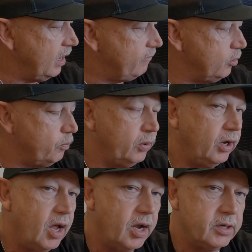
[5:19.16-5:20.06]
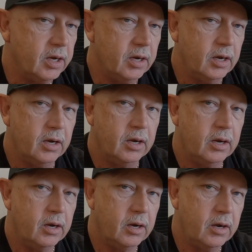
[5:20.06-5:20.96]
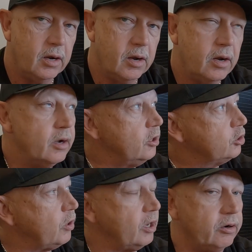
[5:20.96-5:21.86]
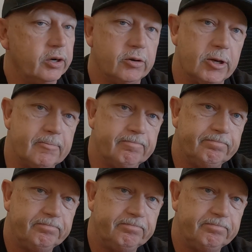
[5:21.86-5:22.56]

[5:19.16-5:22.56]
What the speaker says: if you plugged your trailer into it?